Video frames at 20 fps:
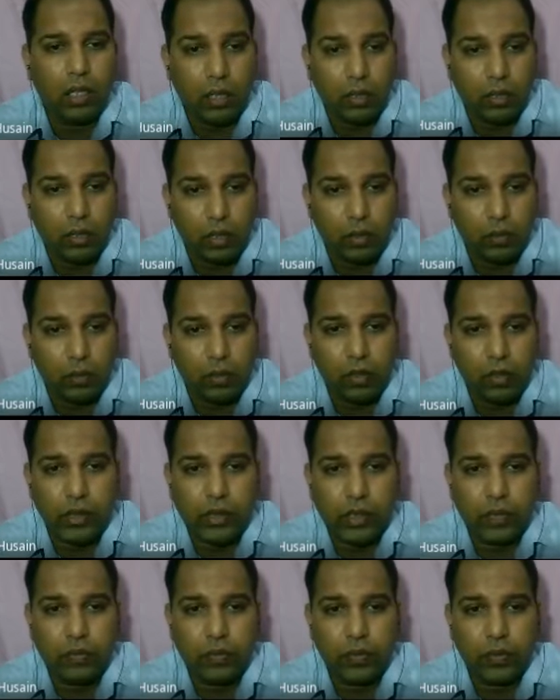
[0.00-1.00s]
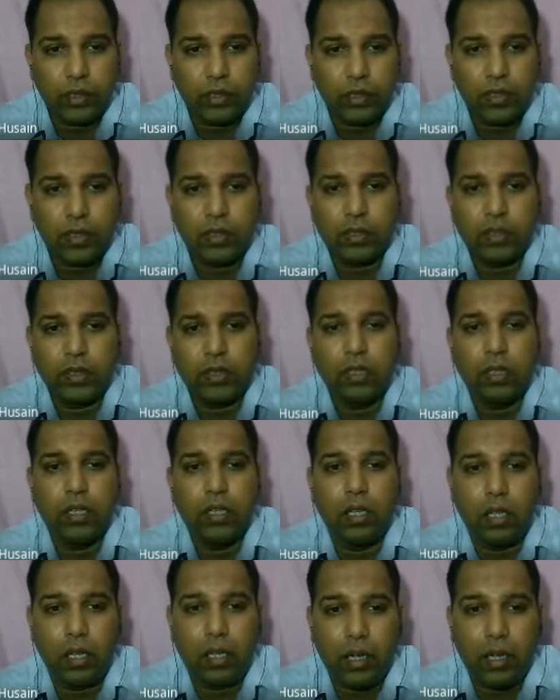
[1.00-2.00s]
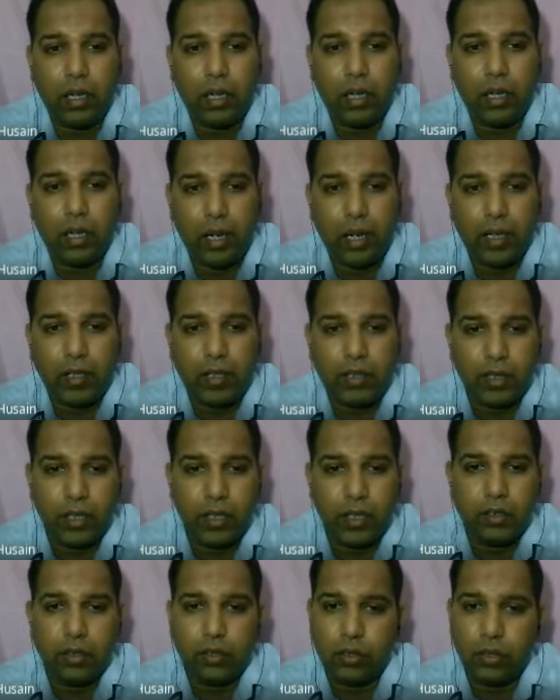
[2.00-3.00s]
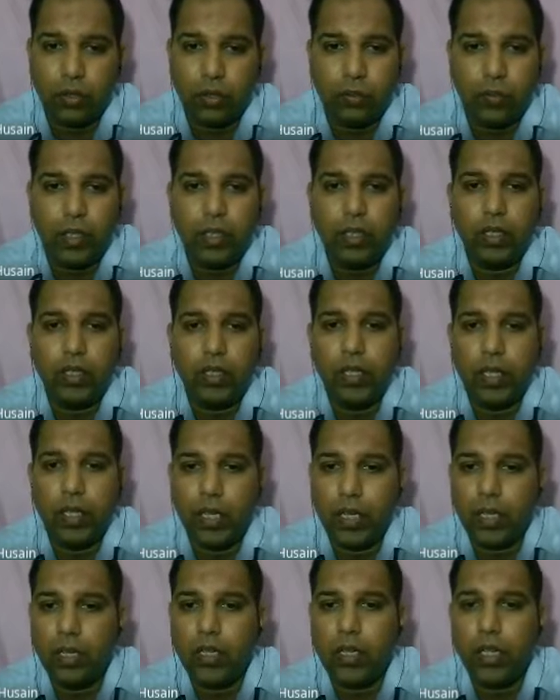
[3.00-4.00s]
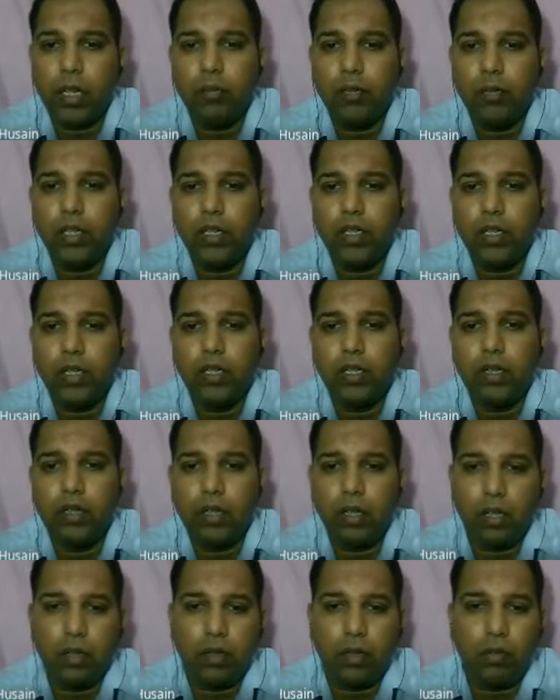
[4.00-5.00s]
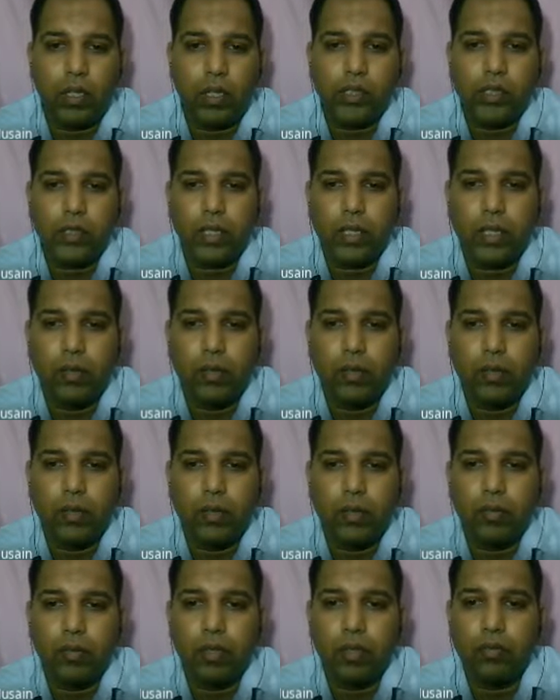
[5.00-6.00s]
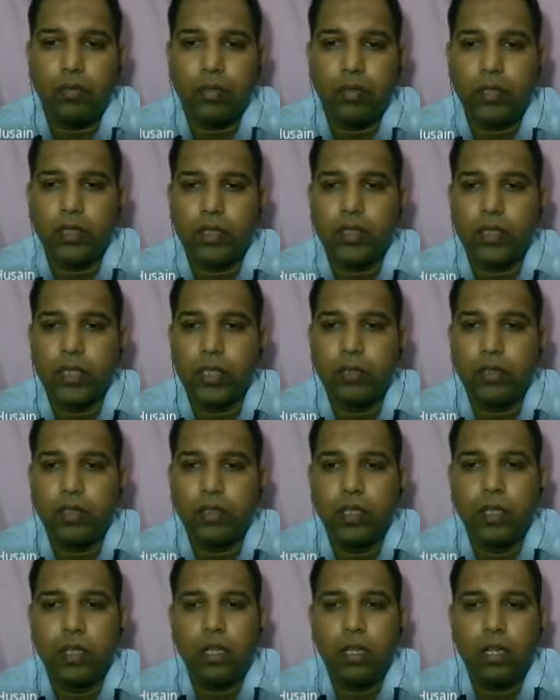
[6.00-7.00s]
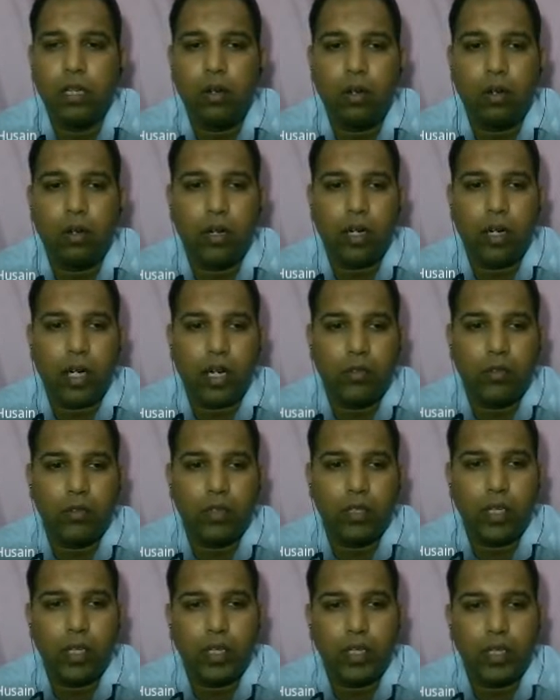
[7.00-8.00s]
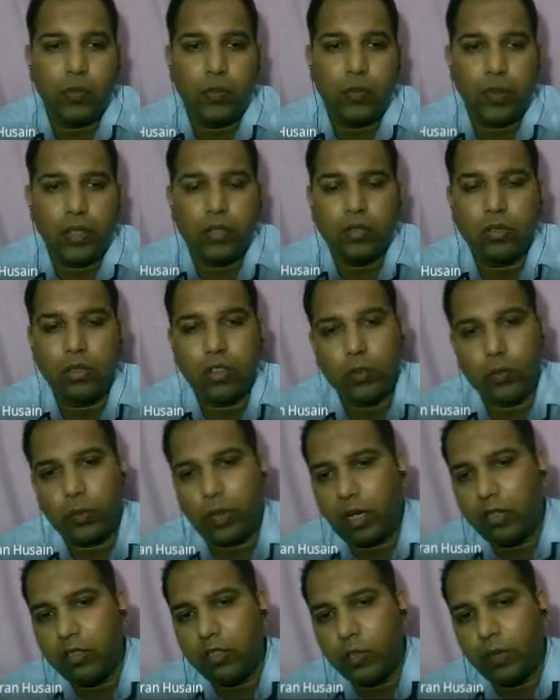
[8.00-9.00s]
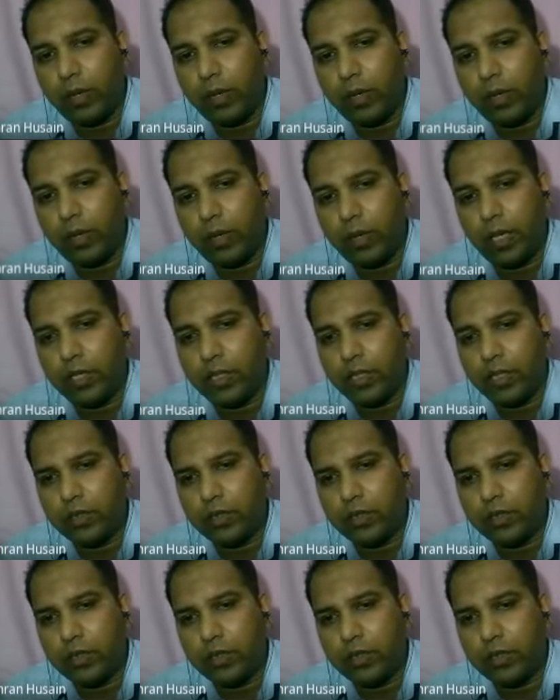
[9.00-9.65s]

The work surfaces and sinks should be decontaminated once every work shift or after any spills or splashes.